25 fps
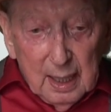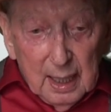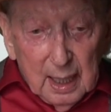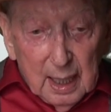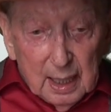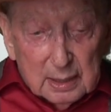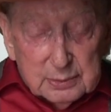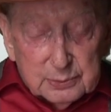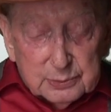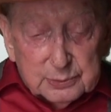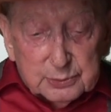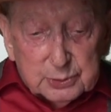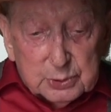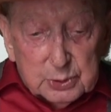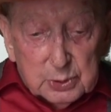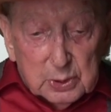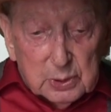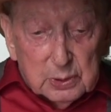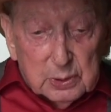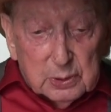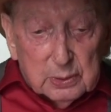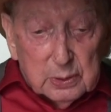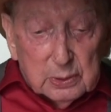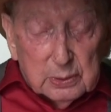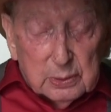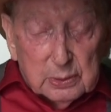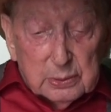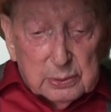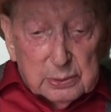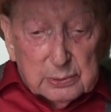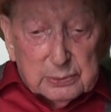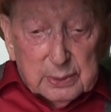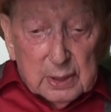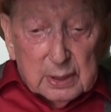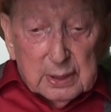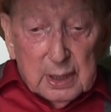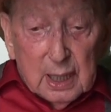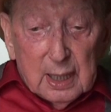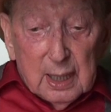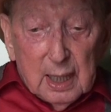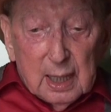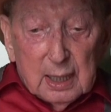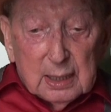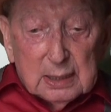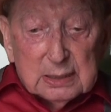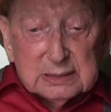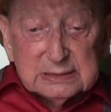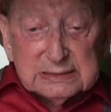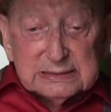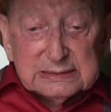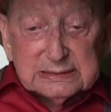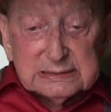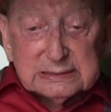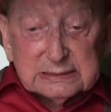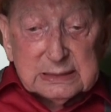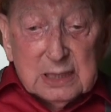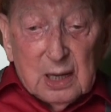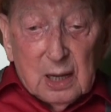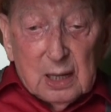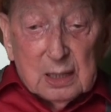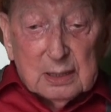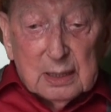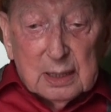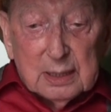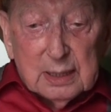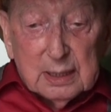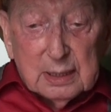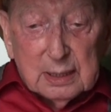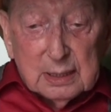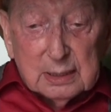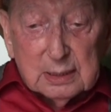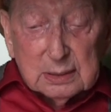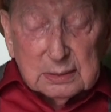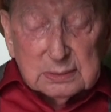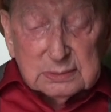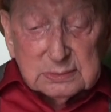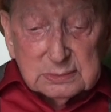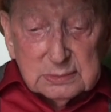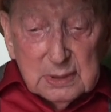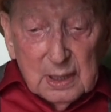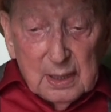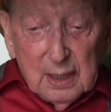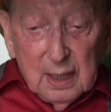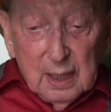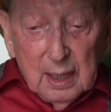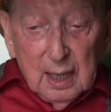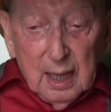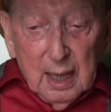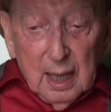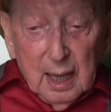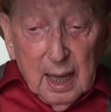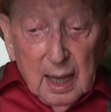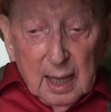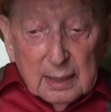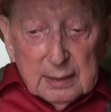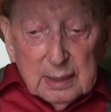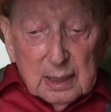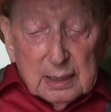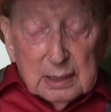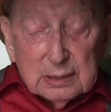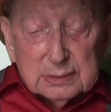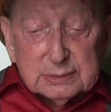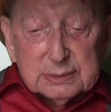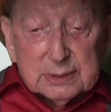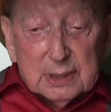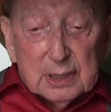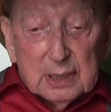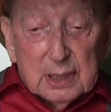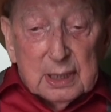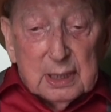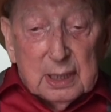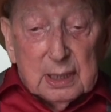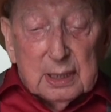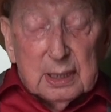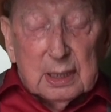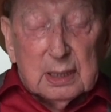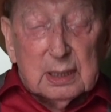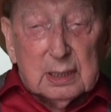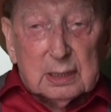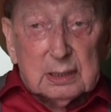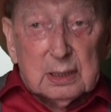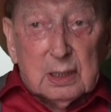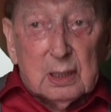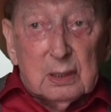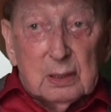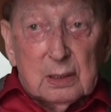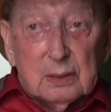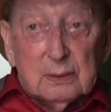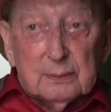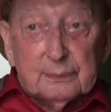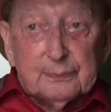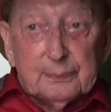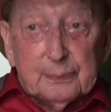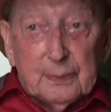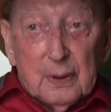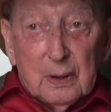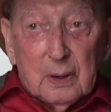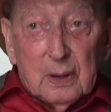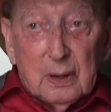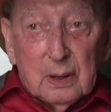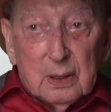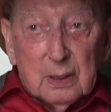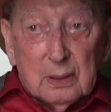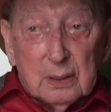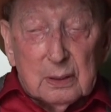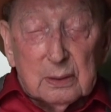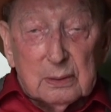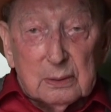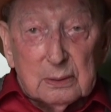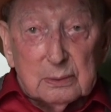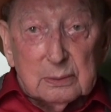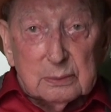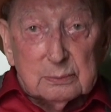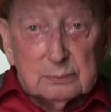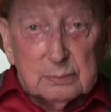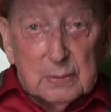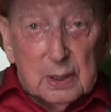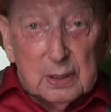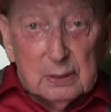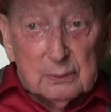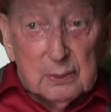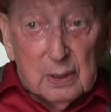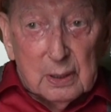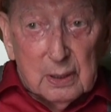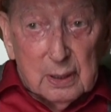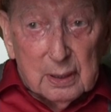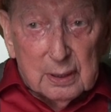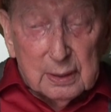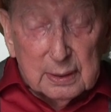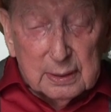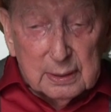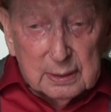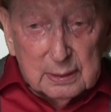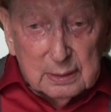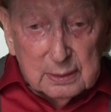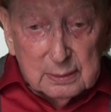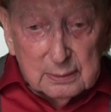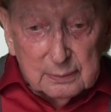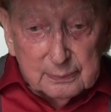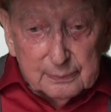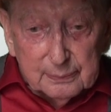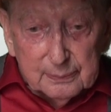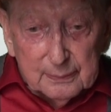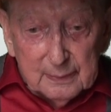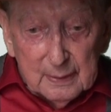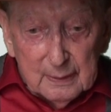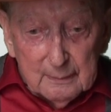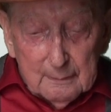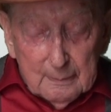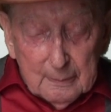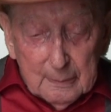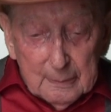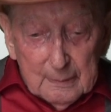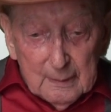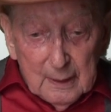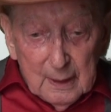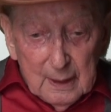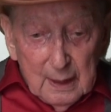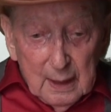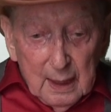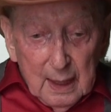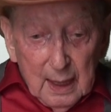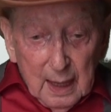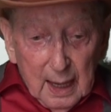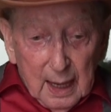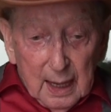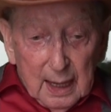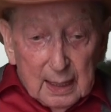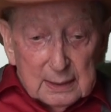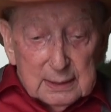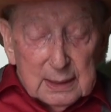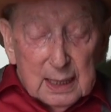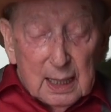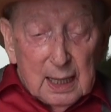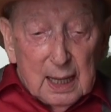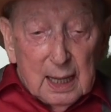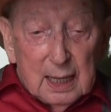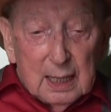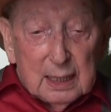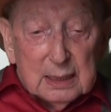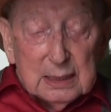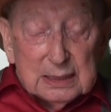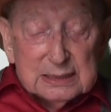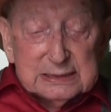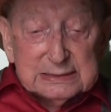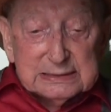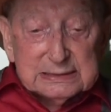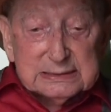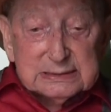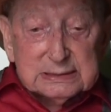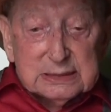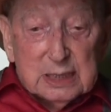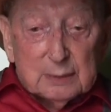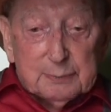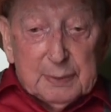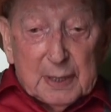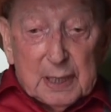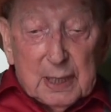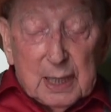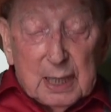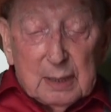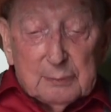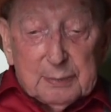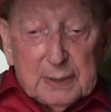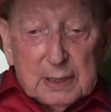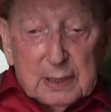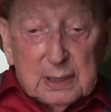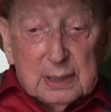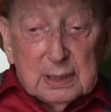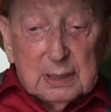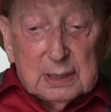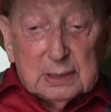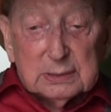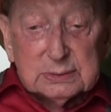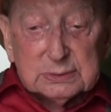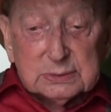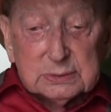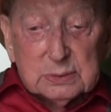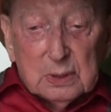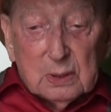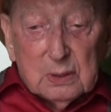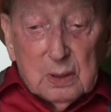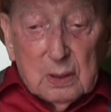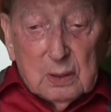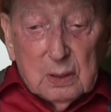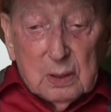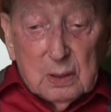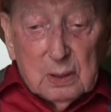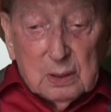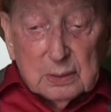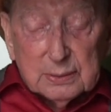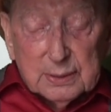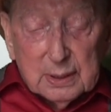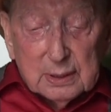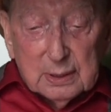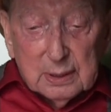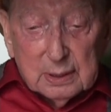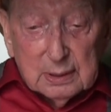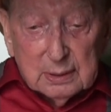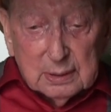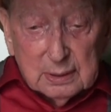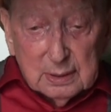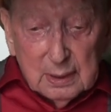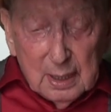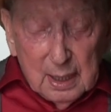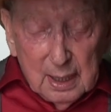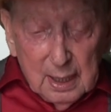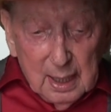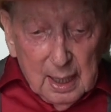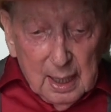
and choose a nice colleen, and I'll take her for my wife. And as the babies grow older